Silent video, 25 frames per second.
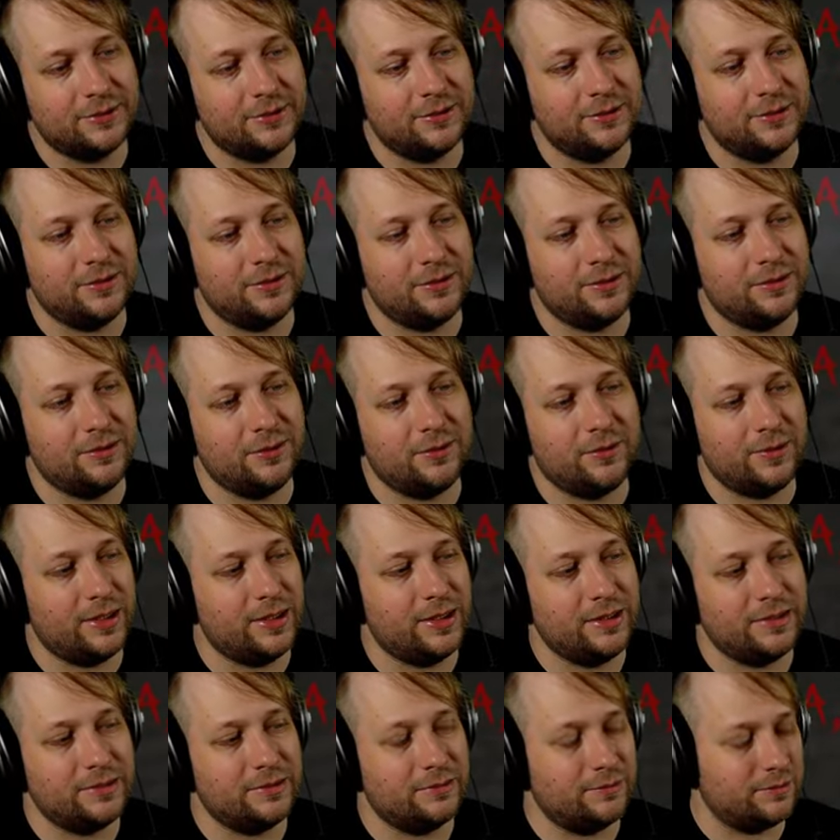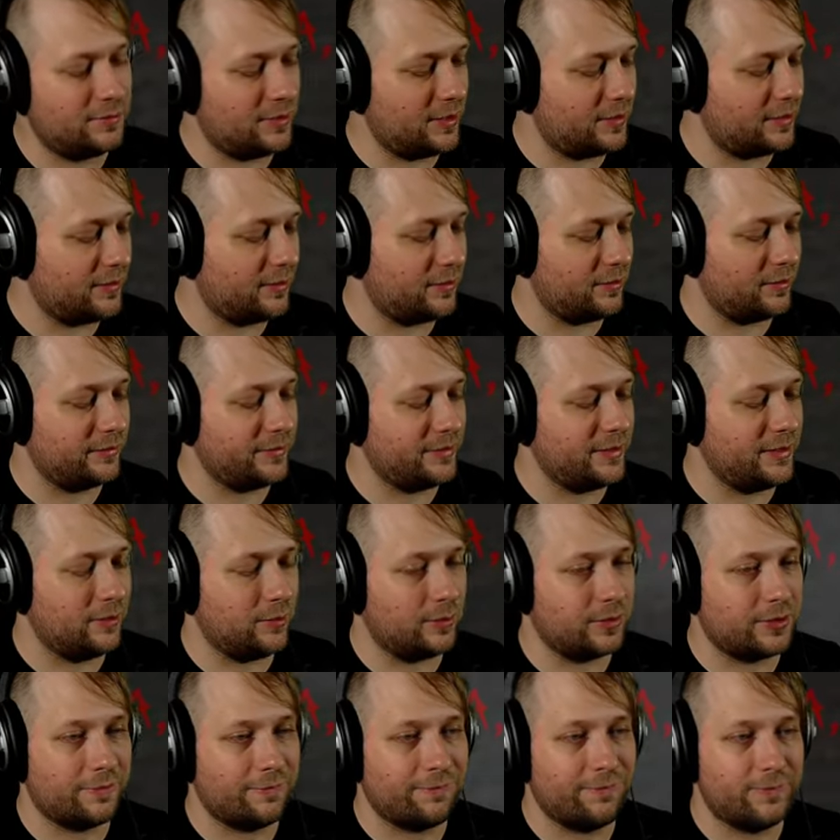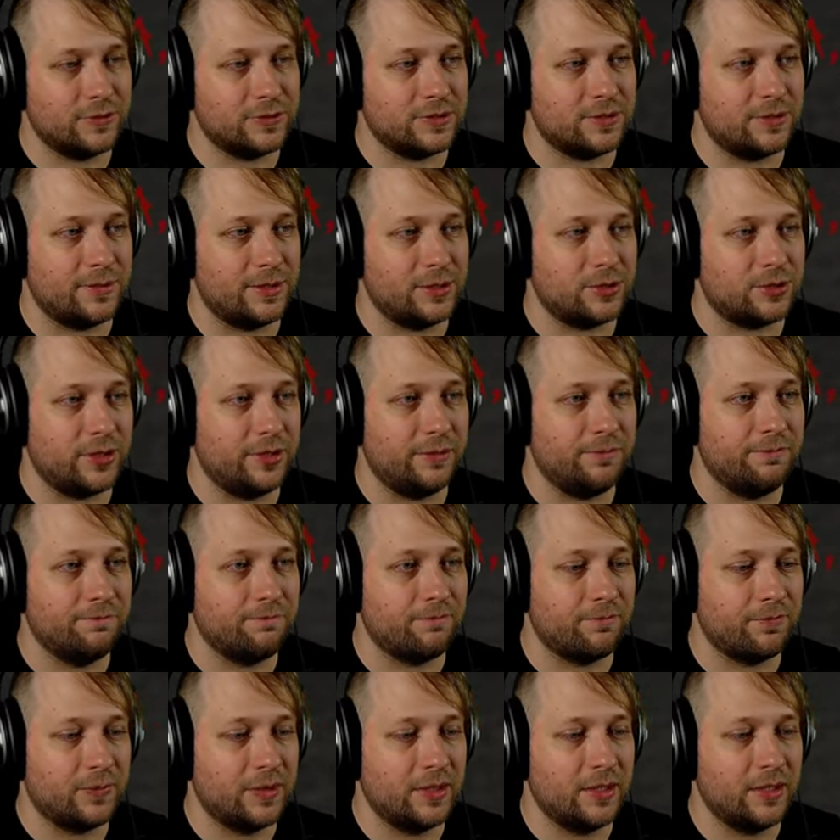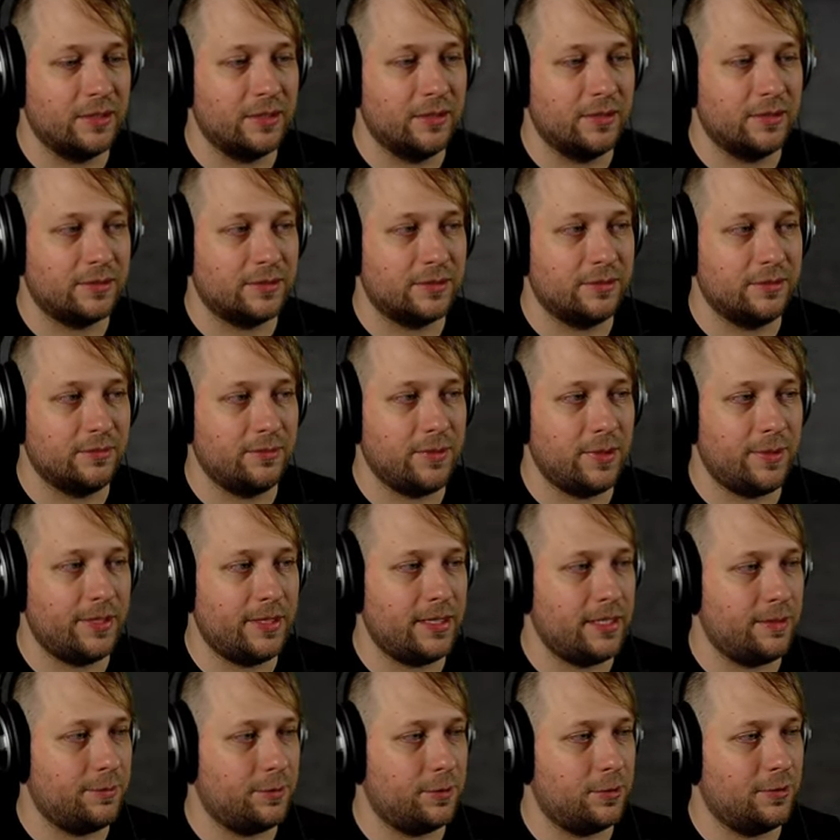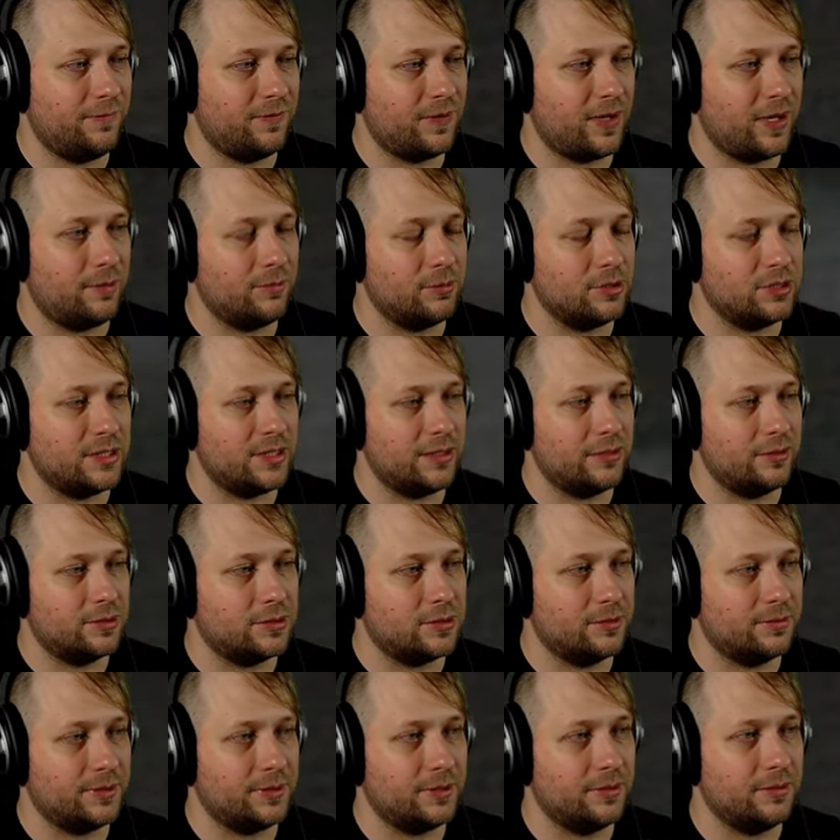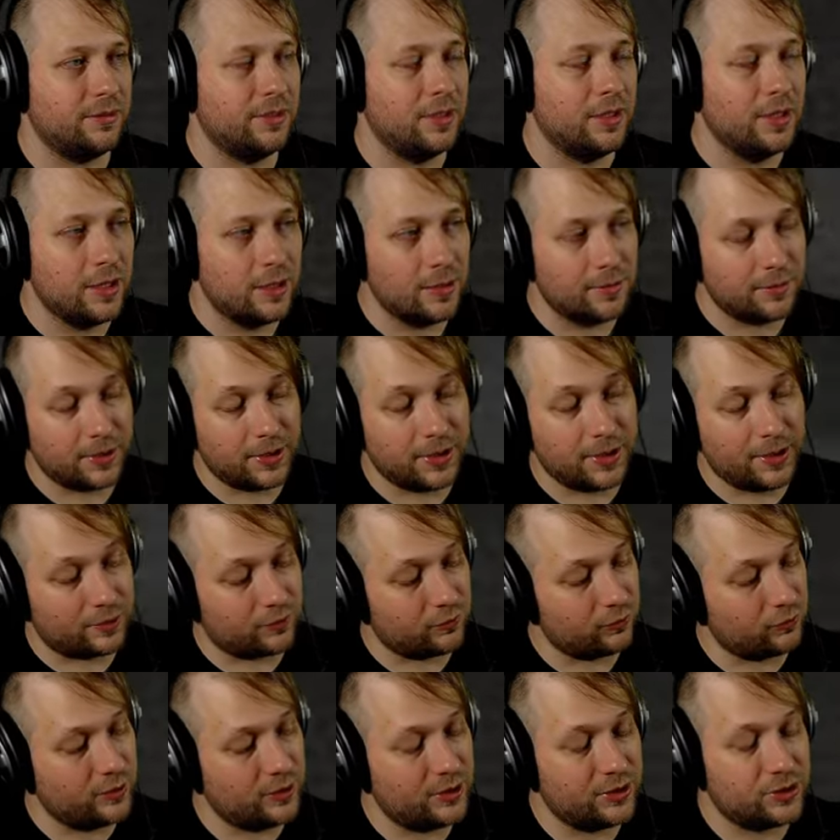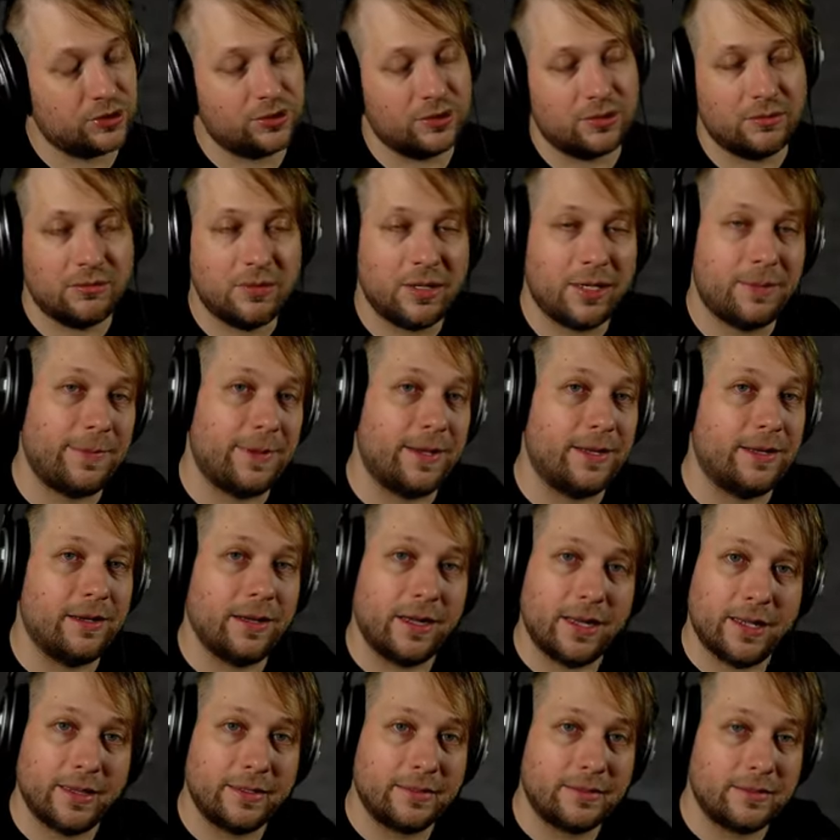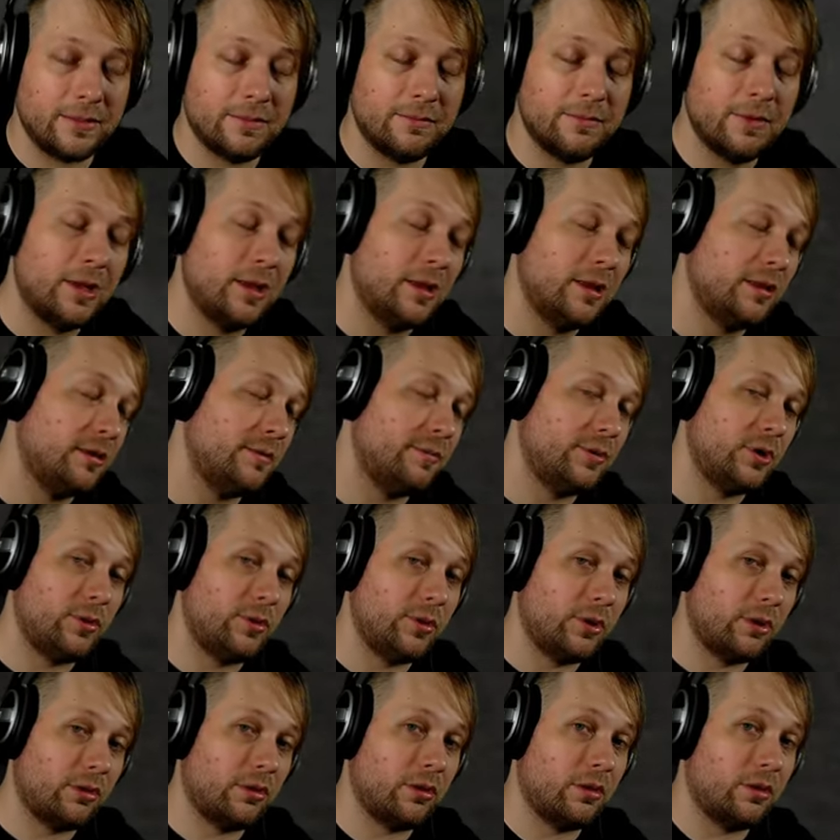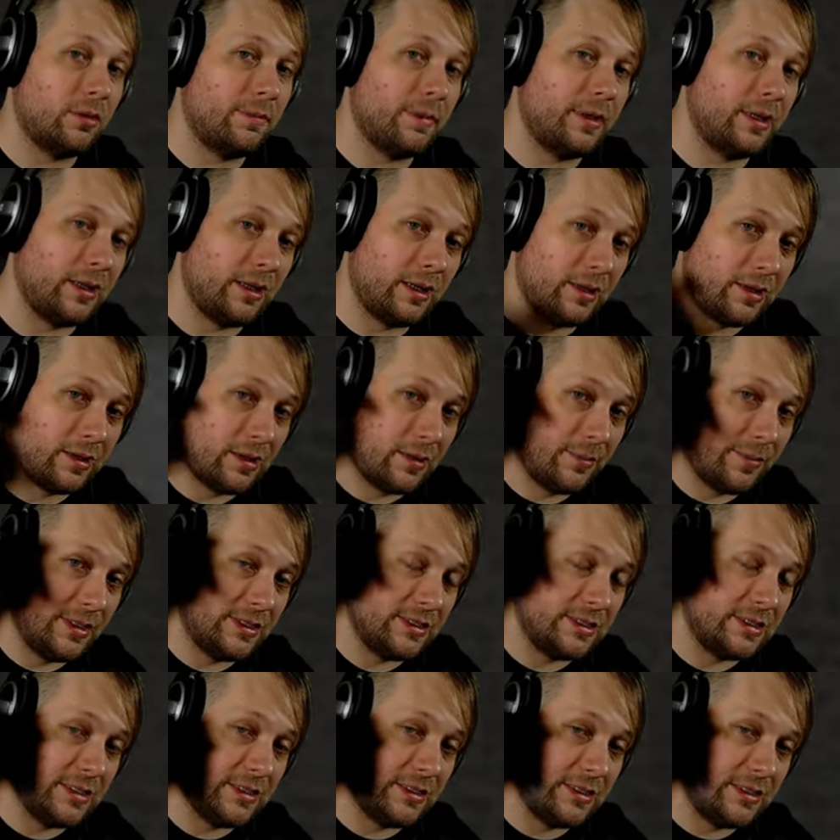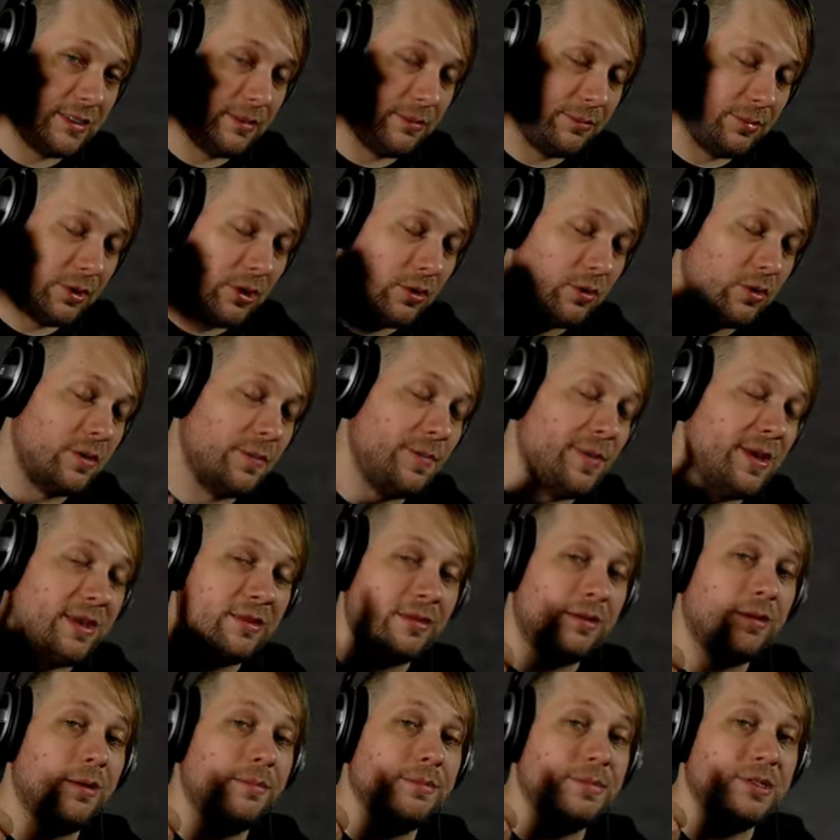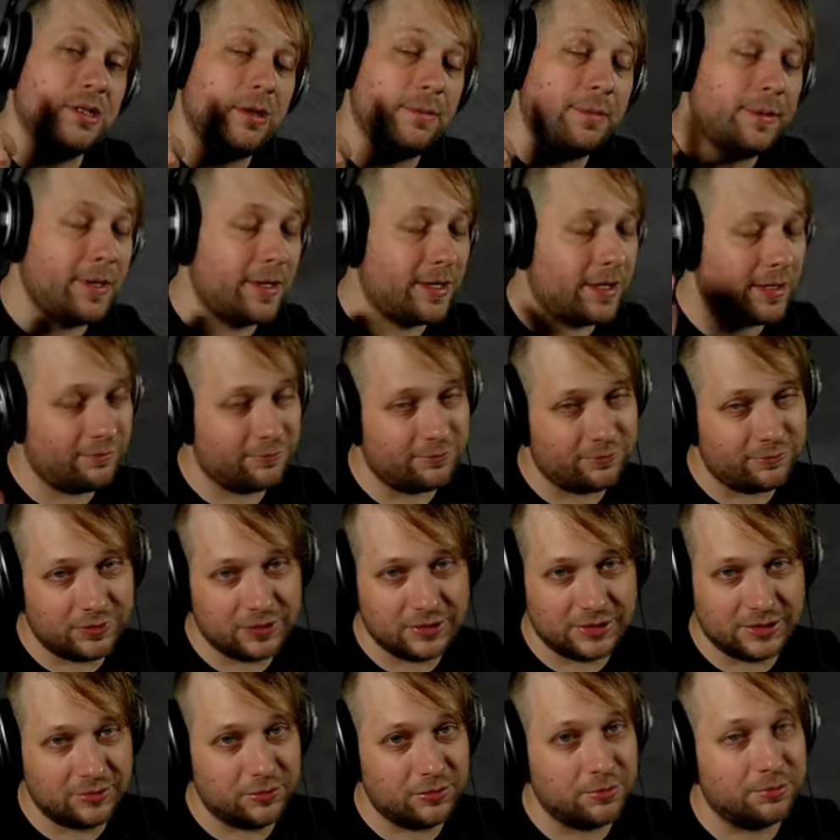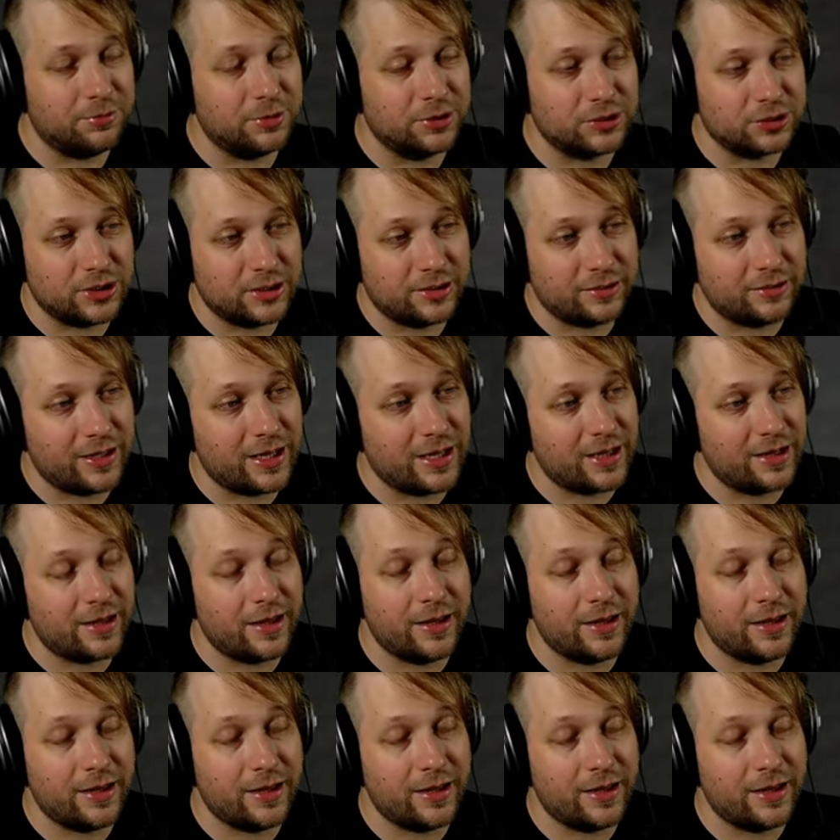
I don't know why it didn't, work the first time I tried. Maybe I didn't put enough cameras down or something. But yeah, Cruel Nature, not bad. I liked it. Let me know what you all thought about it in the comments down below. Give me a thumbs up. I really do appreciate that.